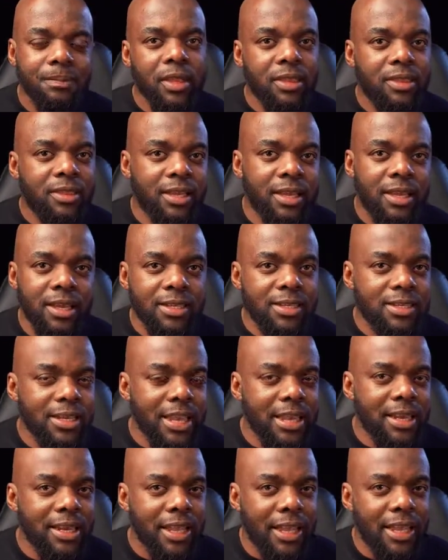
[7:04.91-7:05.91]
with,
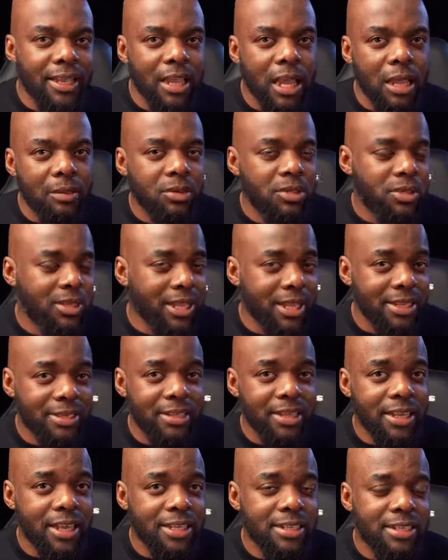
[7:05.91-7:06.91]
say, like Amazon
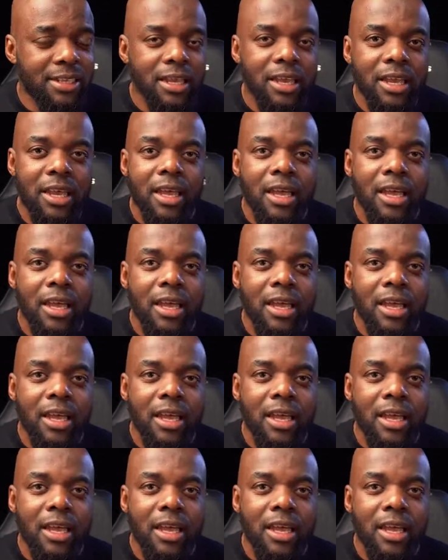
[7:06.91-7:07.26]
SES,